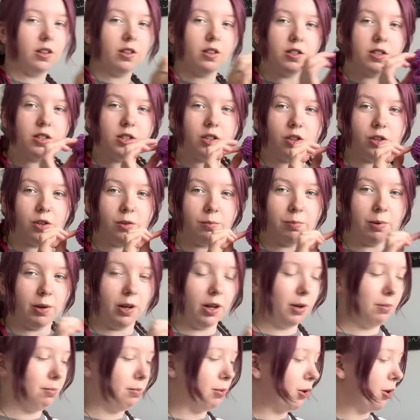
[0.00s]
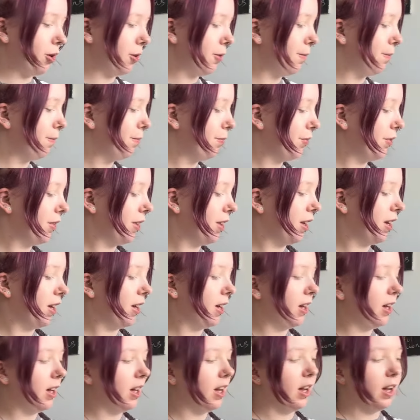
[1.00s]
2 purple
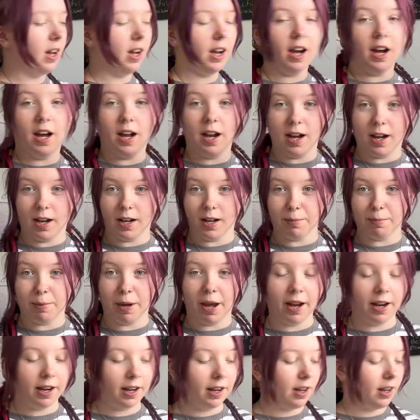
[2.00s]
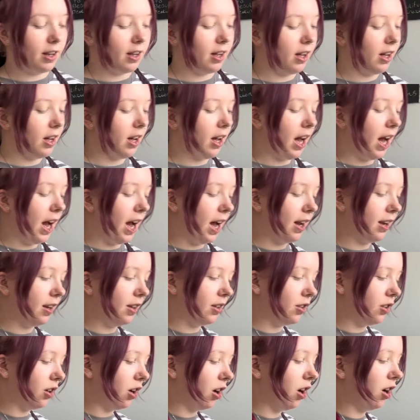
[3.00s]
and a pink,
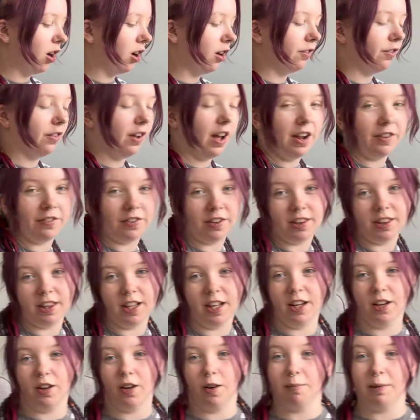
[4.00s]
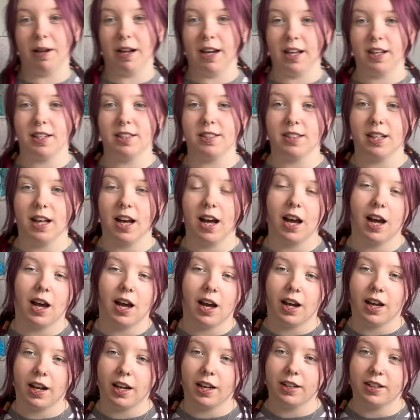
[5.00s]
And of everything on my list that
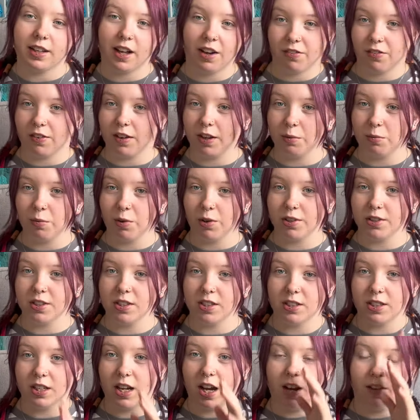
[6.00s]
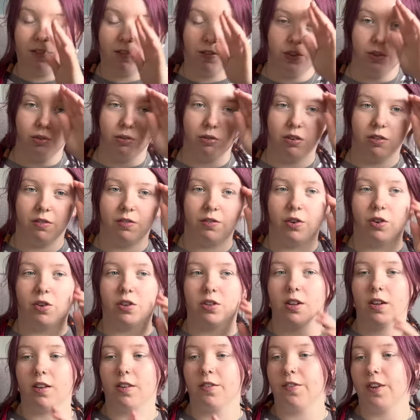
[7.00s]
I definitely wanted to have done for
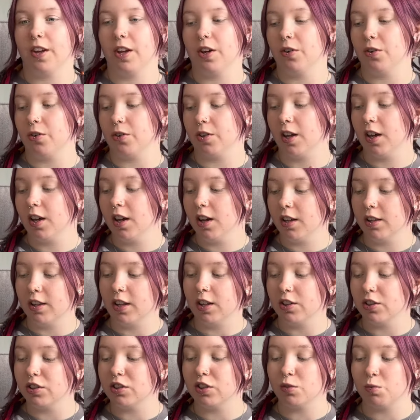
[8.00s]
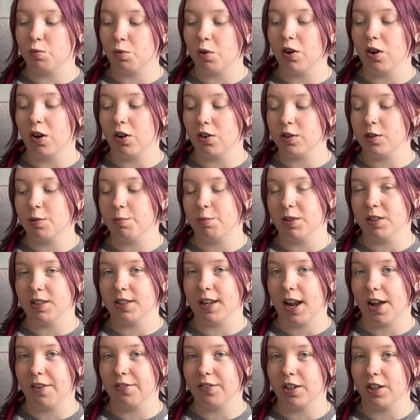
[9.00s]
Huddersfield, there's just one octopus
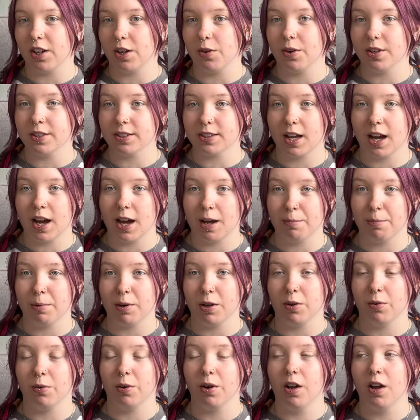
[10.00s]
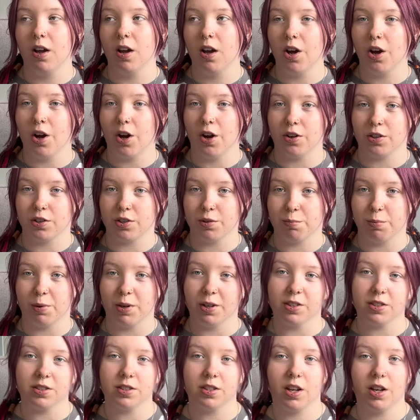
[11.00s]
left to do, a sky blue
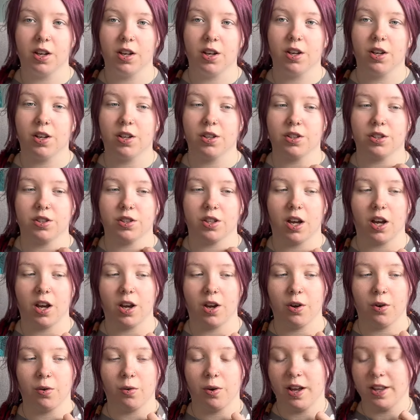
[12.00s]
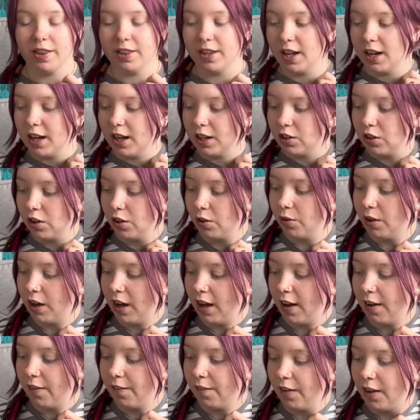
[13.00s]
octopus. So, and then I do
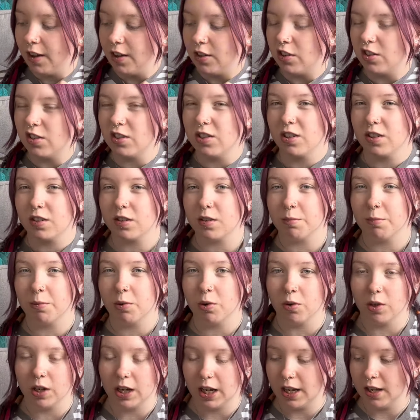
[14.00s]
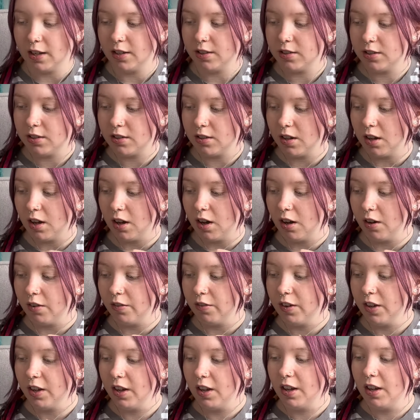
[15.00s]
have just a small list
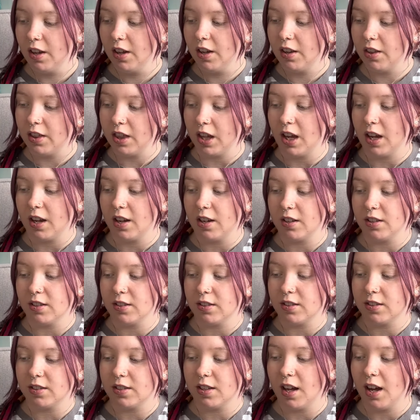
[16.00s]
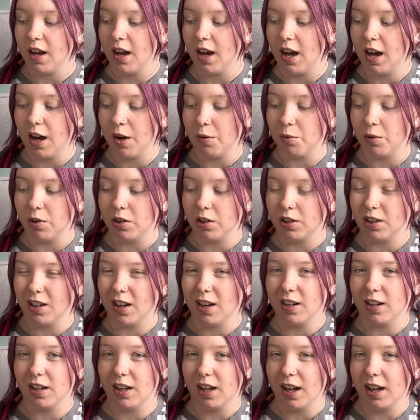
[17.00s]
of things that I would
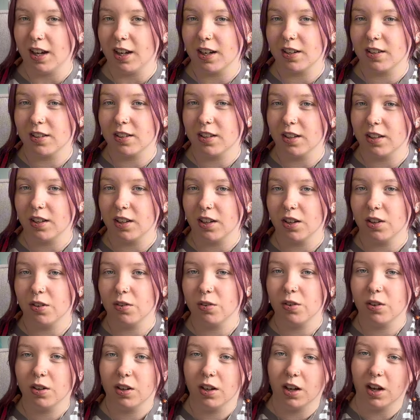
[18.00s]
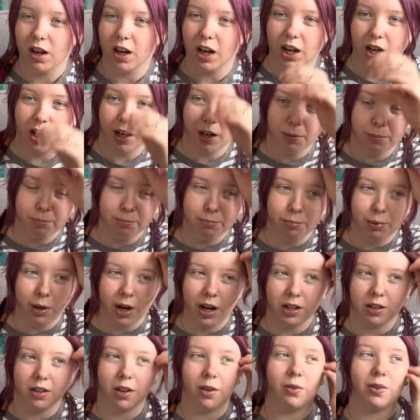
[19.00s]
like to do, but
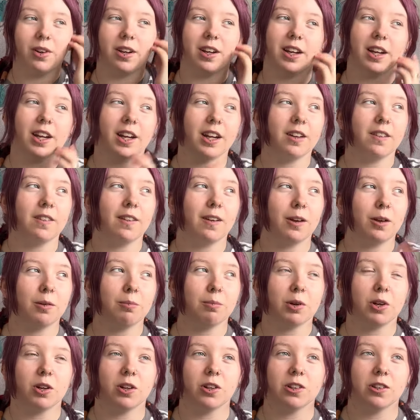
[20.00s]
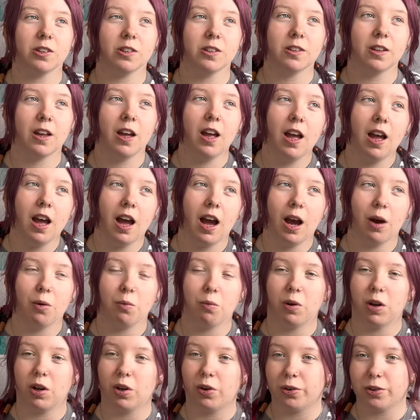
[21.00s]
I don't need to, because I
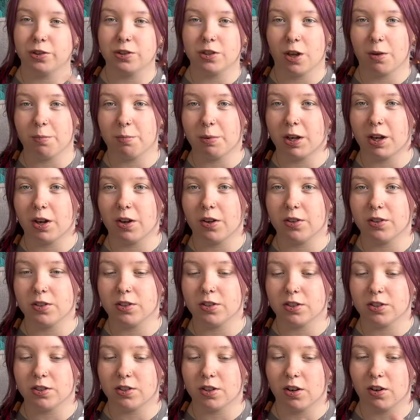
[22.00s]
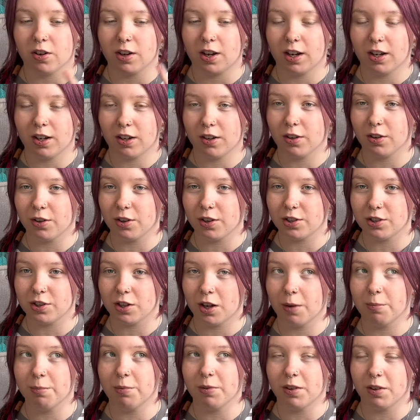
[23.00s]
will also be going to stock in another
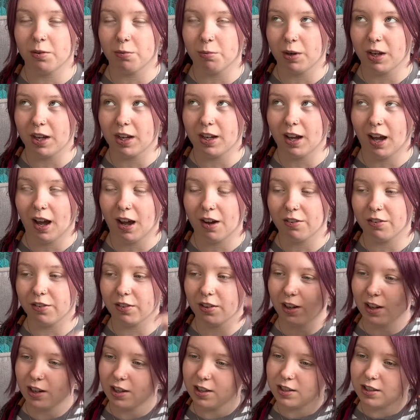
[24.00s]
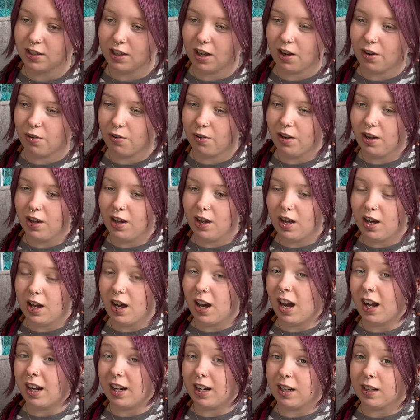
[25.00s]
shop the week after, so
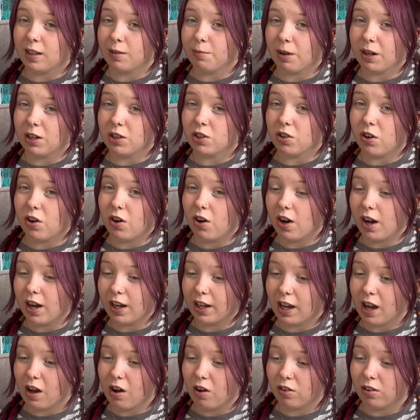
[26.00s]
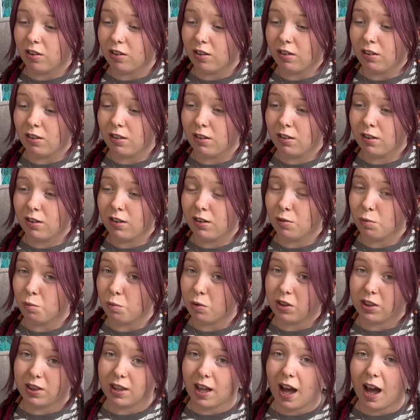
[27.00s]
I need to make sure I get on
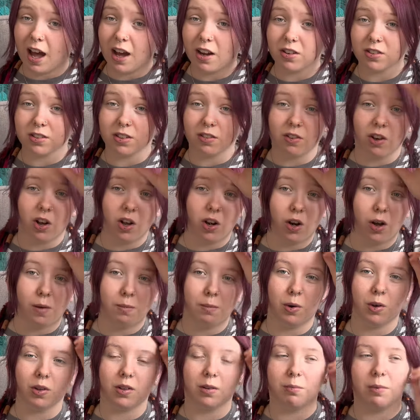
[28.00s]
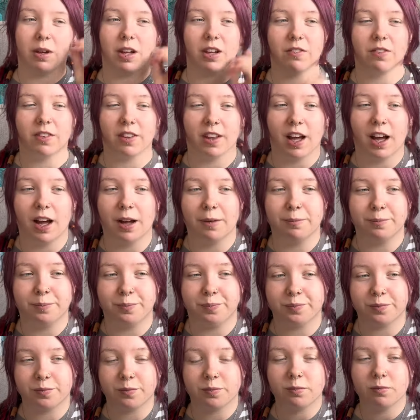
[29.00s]
with that because I've got a lot more to make for that.
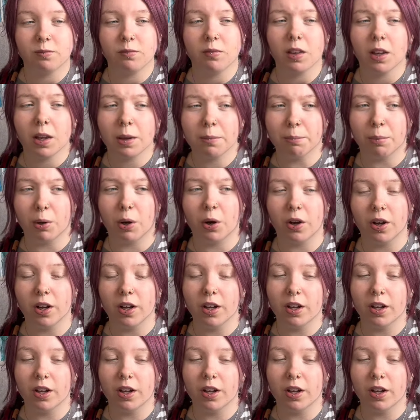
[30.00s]
But